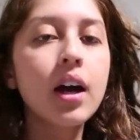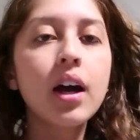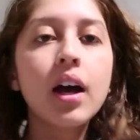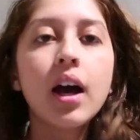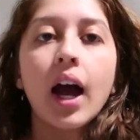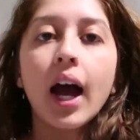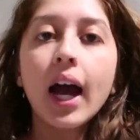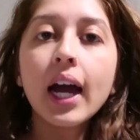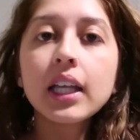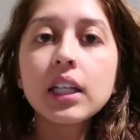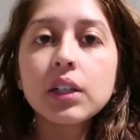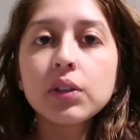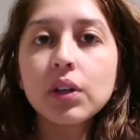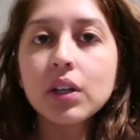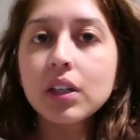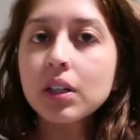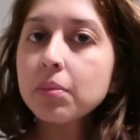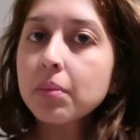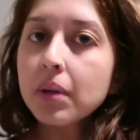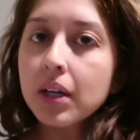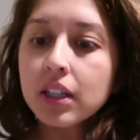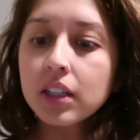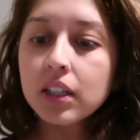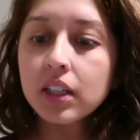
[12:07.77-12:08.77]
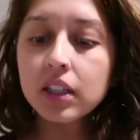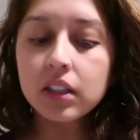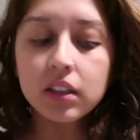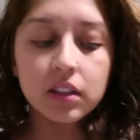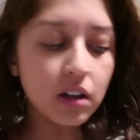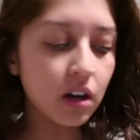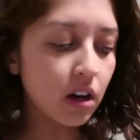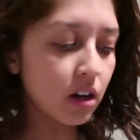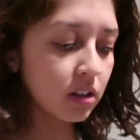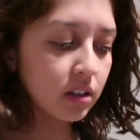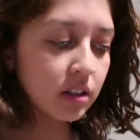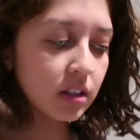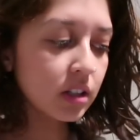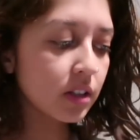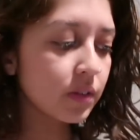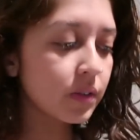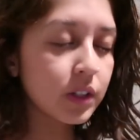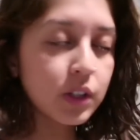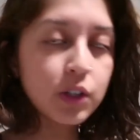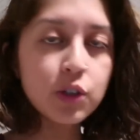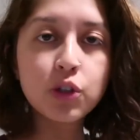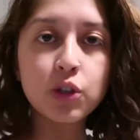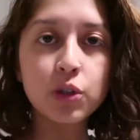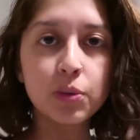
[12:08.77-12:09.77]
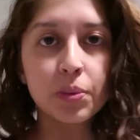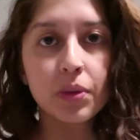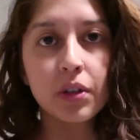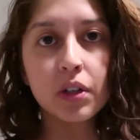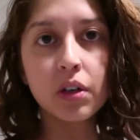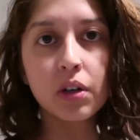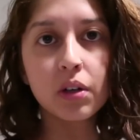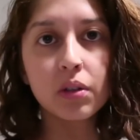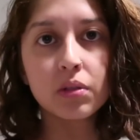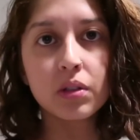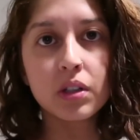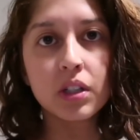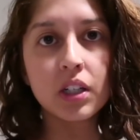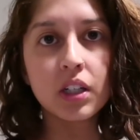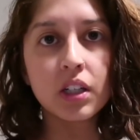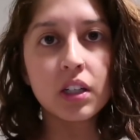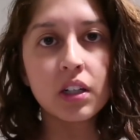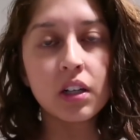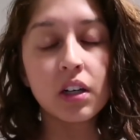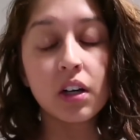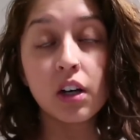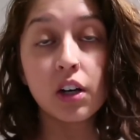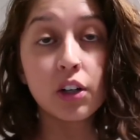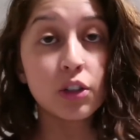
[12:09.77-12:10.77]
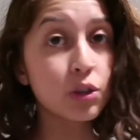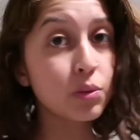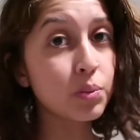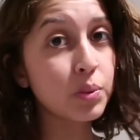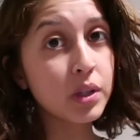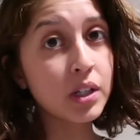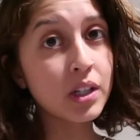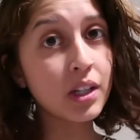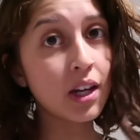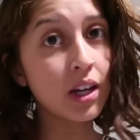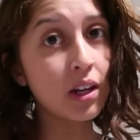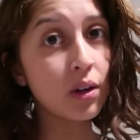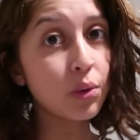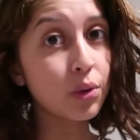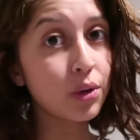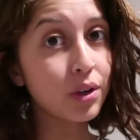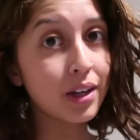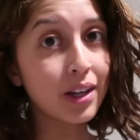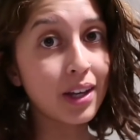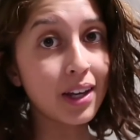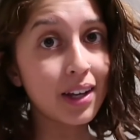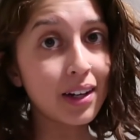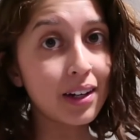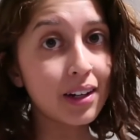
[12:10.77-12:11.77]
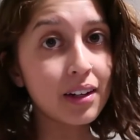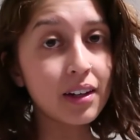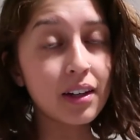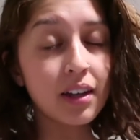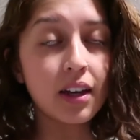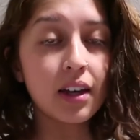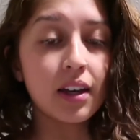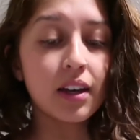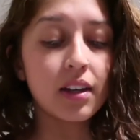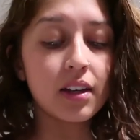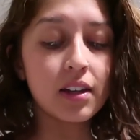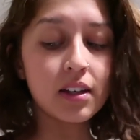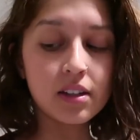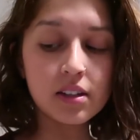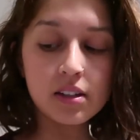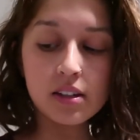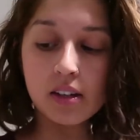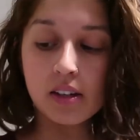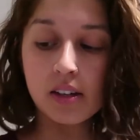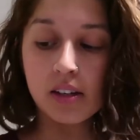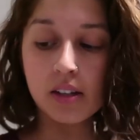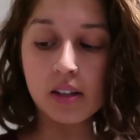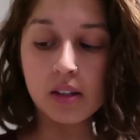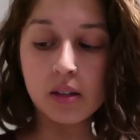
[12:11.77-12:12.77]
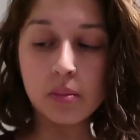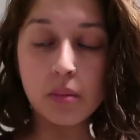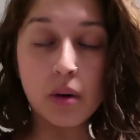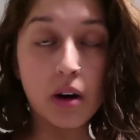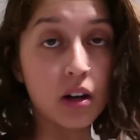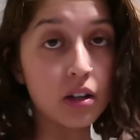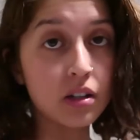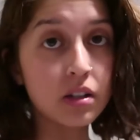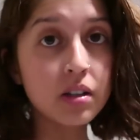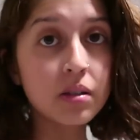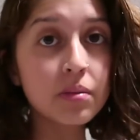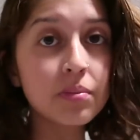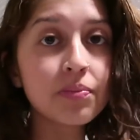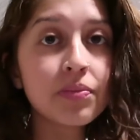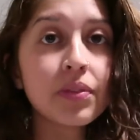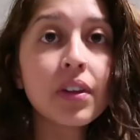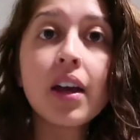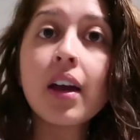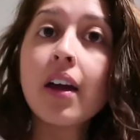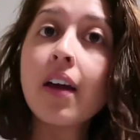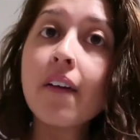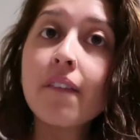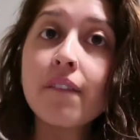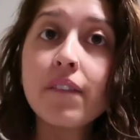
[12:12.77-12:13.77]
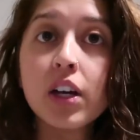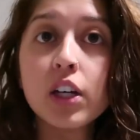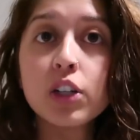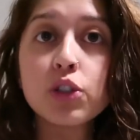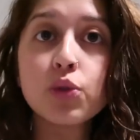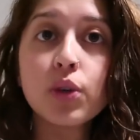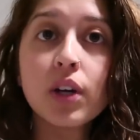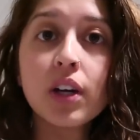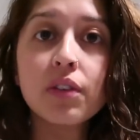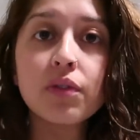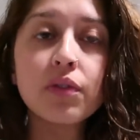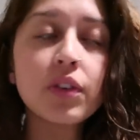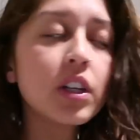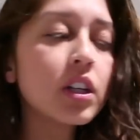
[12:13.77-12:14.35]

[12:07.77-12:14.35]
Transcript: Highly recommend it. All this stuff is super cozy, 100% organic and um, fair trade. Fair trade